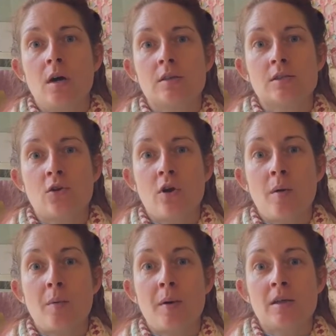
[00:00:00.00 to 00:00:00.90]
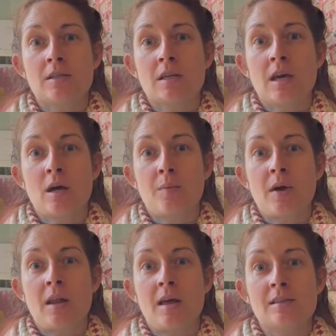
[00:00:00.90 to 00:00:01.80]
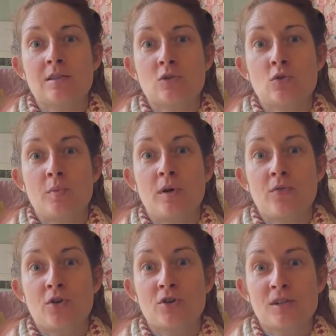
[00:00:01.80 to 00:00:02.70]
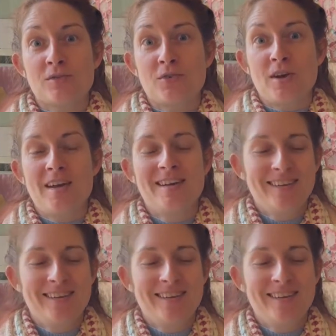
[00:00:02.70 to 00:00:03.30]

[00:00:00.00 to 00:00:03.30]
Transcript: sorry, I'm about to get up and answer the doorbell. I've got a delivery.